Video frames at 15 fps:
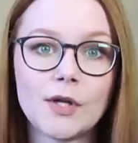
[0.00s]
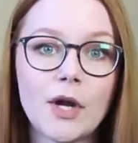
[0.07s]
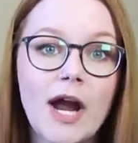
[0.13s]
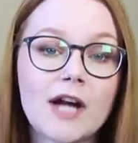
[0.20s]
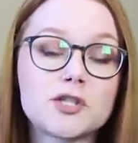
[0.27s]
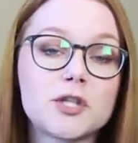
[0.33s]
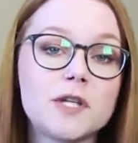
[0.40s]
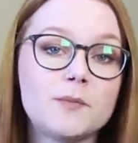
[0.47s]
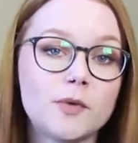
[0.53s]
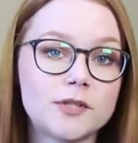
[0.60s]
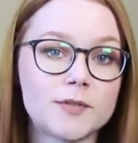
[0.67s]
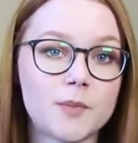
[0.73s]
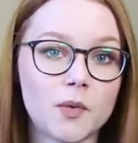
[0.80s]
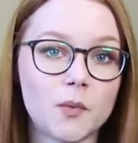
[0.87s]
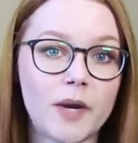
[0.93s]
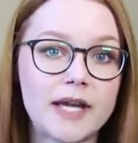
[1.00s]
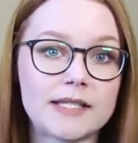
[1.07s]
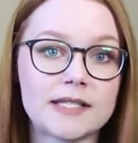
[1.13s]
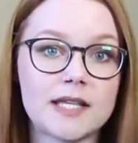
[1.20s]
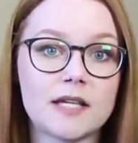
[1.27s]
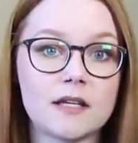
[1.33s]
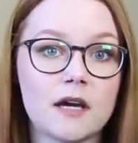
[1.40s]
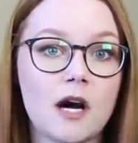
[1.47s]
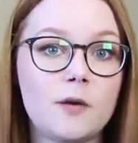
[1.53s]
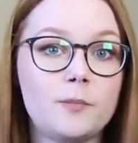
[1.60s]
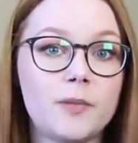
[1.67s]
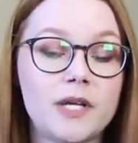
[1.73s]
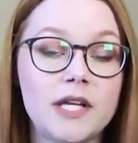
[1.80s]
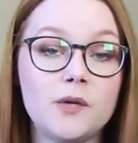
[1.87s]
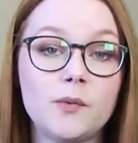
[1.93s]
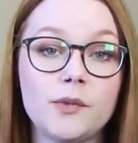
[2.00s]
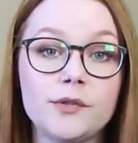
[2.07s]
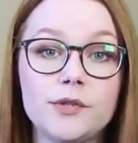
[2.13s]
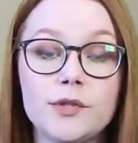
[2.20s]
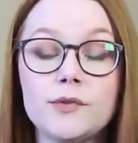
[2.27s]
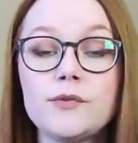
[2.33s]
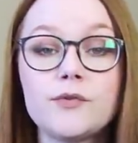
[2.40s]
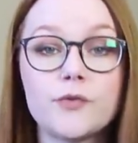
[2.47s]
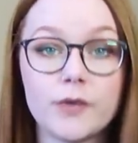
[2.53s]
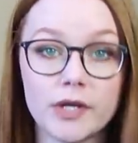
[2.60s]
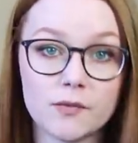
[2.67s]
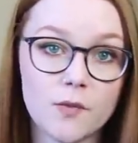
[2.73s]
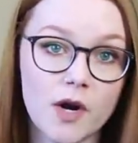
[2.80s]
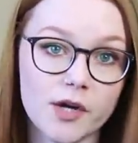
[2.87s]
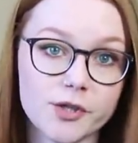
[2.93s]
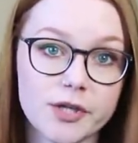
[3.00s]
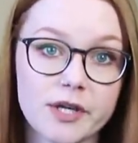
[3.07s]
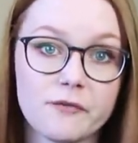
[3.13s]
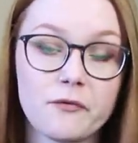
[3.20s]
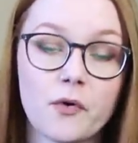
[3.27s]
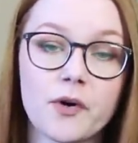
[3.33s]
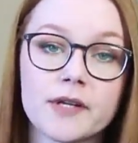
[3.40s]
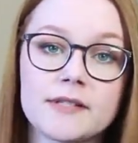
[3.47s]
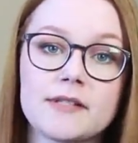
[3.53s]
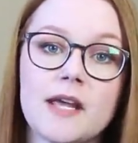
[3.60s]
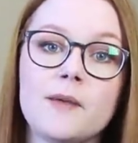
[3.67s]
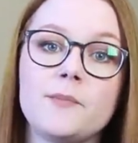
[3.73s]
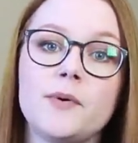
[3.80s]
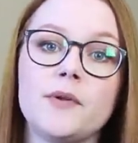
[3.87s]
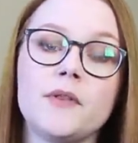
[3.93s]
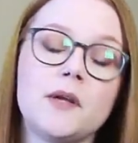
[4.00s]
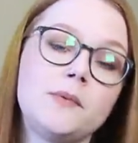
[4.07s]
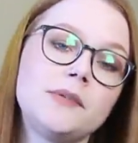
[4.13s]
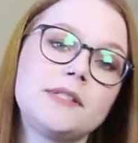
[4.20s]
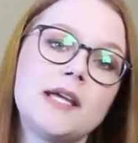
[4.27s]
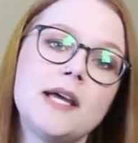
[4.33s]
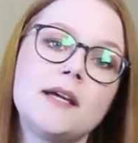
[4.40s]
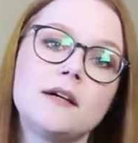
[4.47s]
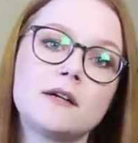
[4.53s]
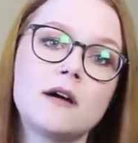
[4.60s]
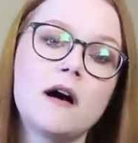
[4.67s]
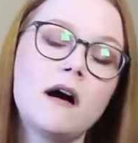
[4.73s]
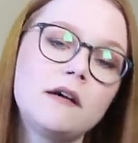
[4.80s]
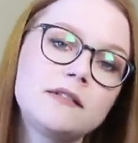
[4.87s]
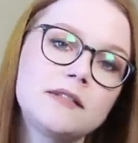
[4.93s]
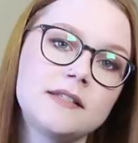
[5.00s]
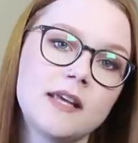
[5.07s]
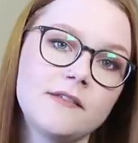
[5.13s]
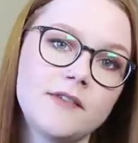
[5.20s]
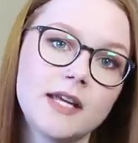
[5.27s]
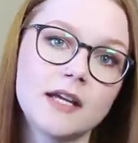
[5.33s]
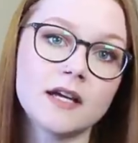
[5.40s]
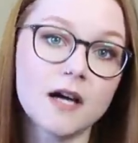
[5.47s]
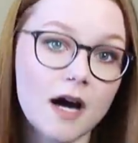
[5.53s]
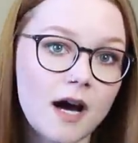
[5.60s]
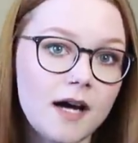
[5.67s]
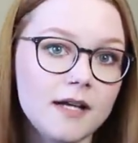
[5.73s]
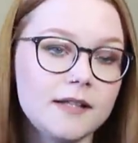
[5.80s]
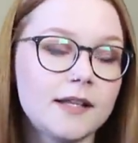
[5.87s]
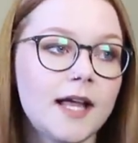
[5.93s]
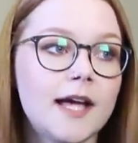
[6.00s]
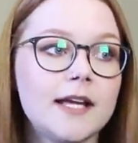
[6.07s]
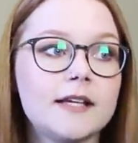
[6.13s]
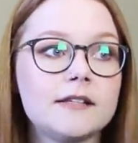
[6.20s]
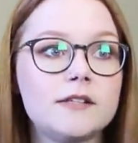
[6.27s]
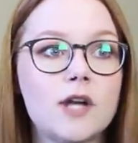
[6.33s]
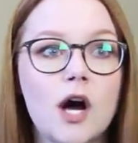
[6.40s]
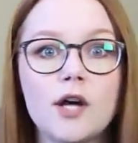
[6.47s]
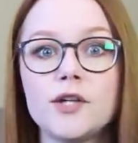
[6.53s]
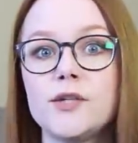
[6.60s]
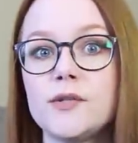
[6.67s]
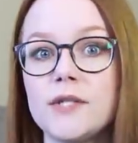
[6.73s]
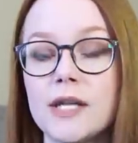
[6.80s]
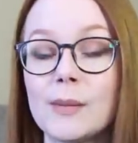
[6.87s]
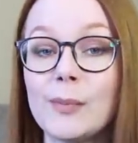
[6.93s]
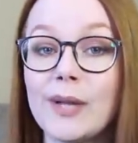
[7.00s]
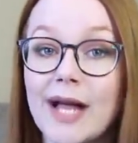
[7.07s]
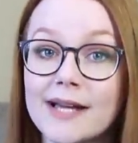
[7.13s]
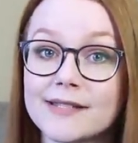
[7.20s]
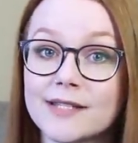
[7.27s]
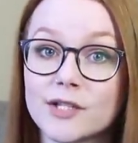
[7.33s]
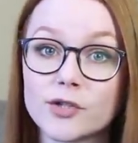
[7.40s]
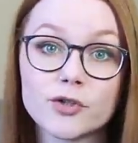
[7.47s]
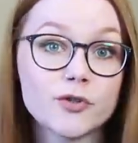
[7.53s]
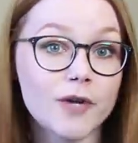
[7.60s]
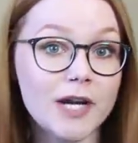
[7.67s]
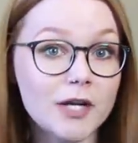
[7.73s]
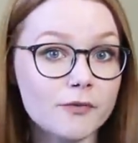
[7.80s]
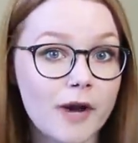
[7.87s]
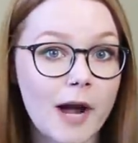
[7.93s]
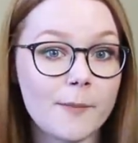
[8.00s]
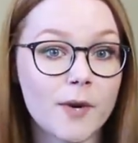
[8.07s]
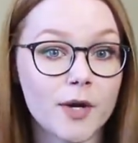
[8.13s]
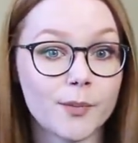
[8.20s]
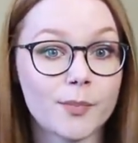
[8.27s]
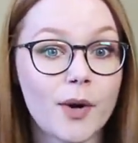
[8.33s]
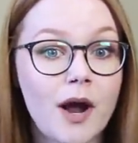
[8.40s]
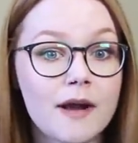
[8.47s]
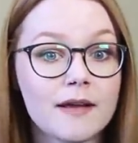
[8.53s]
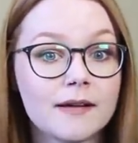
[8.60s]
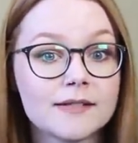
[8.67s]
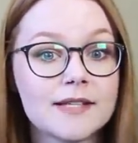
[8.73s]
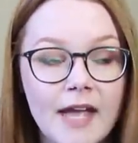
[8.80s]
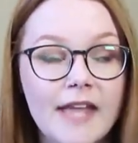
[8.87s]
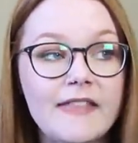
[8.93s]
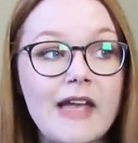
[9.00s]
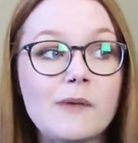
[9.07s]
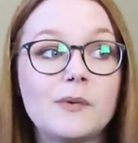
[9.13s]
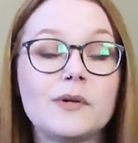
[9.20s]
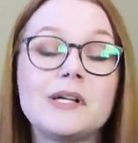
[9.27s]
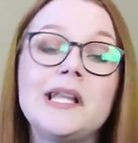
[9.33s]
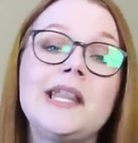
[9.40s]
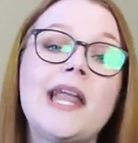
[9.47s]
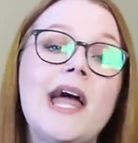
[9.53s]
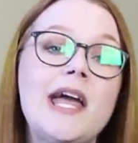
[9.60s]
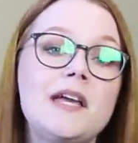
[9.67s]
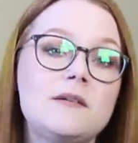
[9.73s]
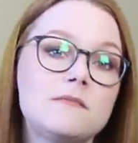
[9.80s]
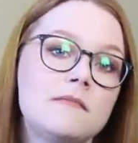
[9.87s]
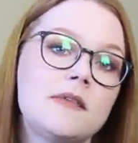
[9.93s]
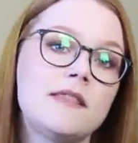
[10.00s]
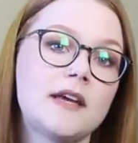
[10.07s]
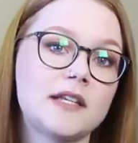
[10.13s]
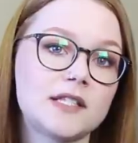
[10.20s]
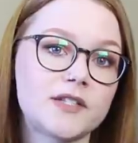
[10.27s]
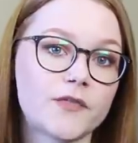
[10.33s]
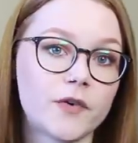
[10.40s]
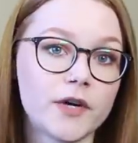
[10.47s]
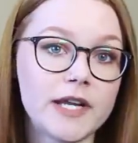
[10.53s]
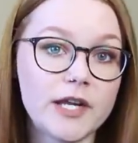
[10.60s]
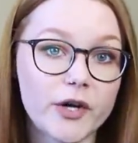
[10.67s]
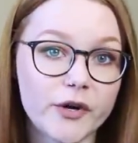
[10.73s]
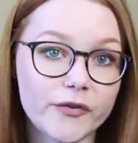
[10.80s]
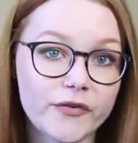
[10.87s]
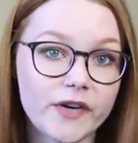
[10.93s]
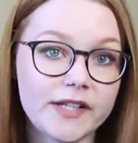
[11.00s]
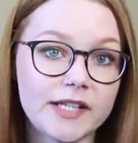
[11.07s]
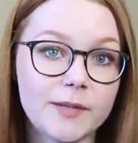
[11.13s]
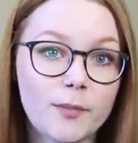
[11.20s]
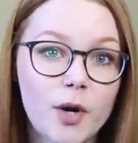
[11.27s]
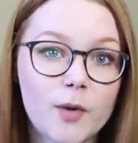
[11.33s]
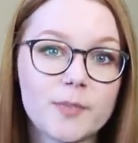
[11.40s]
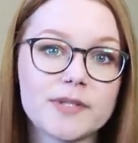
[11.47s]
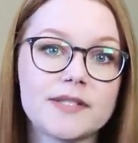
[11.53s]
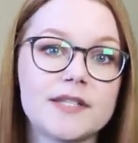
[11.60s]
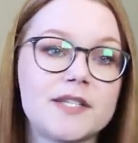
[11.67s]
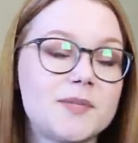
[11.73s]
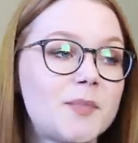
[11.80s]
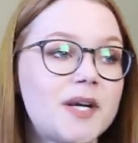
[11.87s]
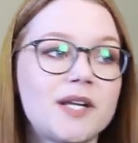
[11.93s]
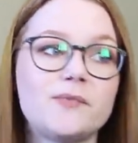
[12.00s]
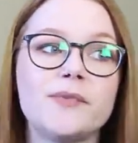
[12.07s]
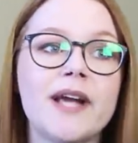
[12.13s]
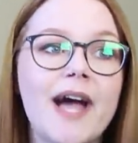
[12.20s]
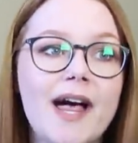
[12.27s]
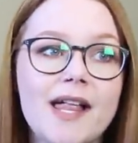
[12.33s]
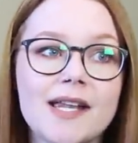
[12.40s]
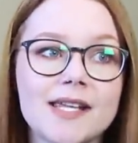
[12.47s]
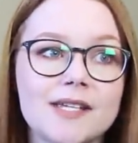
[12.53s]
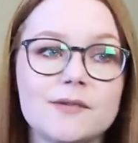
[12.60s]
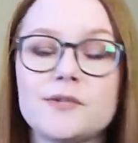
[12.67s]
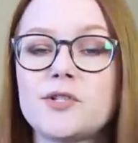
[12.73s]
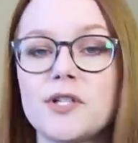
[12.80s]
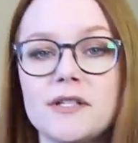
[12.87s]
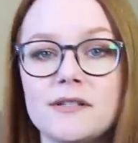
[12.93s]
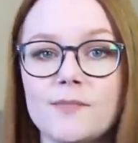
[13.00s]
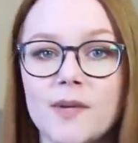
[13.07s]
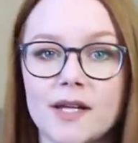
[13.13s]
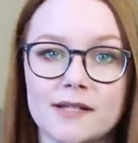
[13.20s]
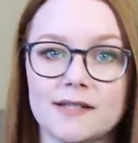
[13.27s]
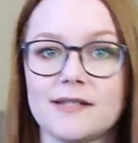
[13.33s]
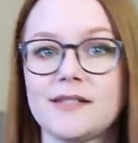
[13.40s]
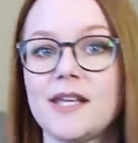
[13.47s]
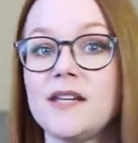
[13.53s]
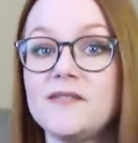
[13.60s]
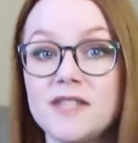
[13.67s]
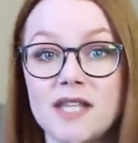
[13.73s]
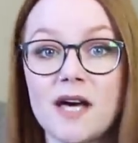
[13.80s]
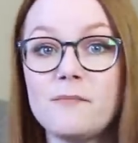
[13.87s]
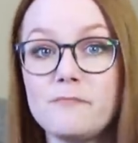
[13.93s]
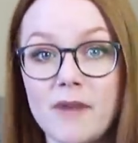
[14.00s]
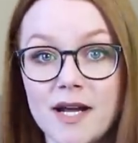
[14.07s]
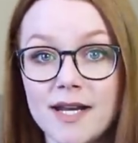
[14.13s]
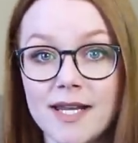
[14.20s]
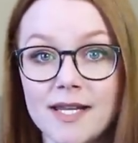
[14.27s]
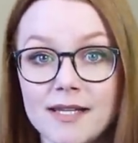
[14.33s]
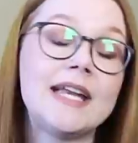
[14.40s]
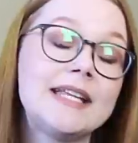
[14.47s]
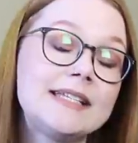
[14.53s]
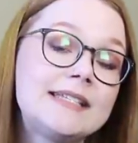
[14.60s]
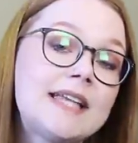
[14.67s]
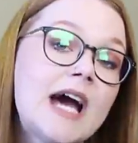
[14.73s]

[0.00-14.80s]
There are actually multiple ways that a company will use greenwashing. For example, they will take a cost-saving cut, like not using plastic shrink wrap on a product, and they will claim that it's for eco-friendly purposes, but in reality it was just because it saves them money. It is